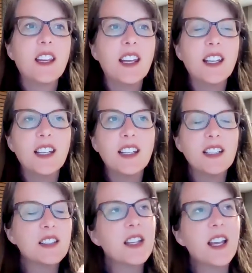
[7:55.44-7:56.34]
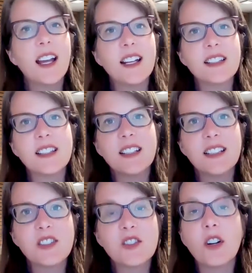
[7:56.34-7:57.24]

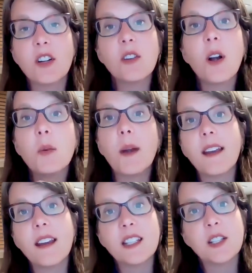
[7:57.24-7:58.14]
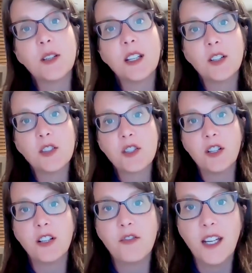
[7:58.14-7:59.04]
it started already during your
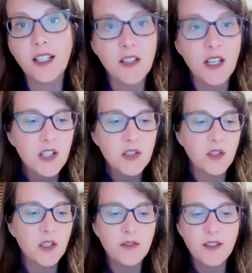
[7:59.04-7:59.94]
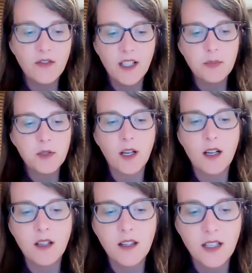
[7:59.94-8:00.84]
startup phase. So you've developed your
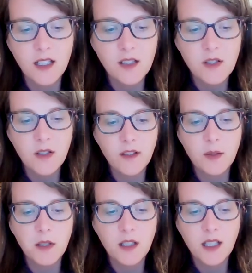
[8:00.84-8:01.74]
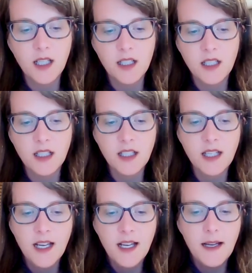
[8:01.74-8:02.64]
outlines, communicated,
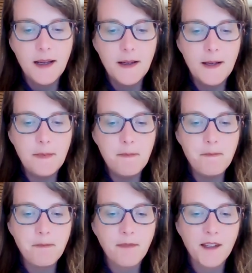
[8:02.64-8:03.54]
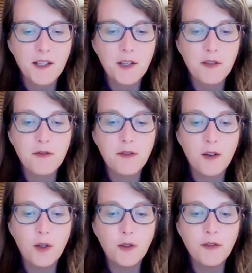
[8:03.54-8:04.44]
you've
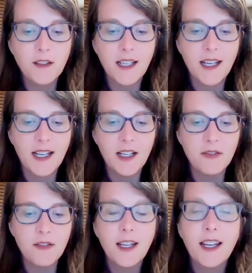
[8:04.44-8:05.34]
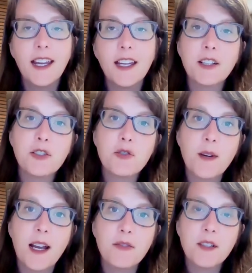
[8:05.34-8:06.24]
hopefully have a good
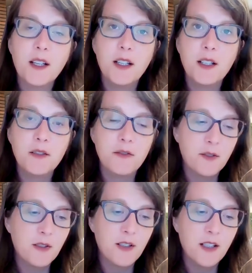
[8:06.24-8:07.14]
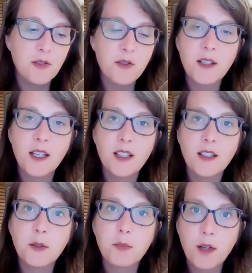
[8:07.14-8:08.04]
draft of or understand
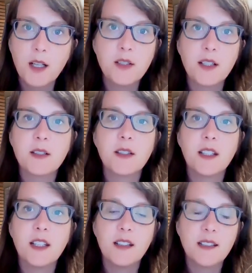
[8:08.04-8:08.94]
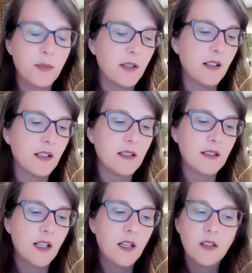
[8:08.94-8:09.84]
your projects and key experience
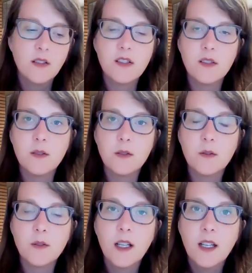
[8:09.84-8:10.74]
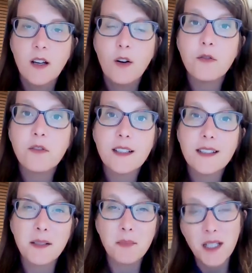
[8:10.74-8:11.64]
to hopefully
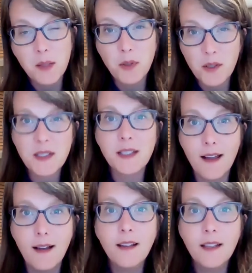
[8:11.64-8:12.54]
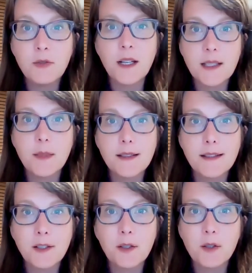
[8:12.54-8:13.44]
some key personnel and resumes
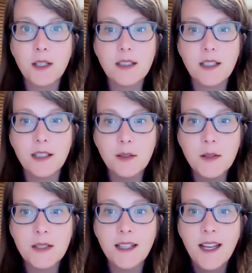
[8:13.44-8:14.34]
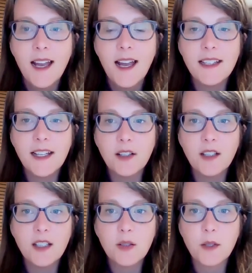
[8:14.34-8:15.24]
that you're going to use. And now you
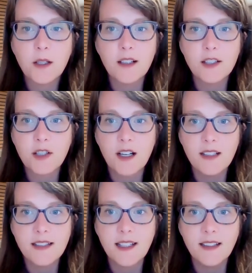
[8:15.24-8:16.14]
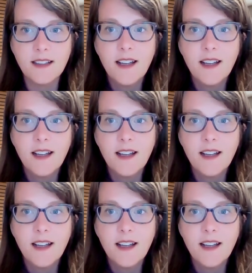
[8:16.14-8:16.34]
need to work on your content.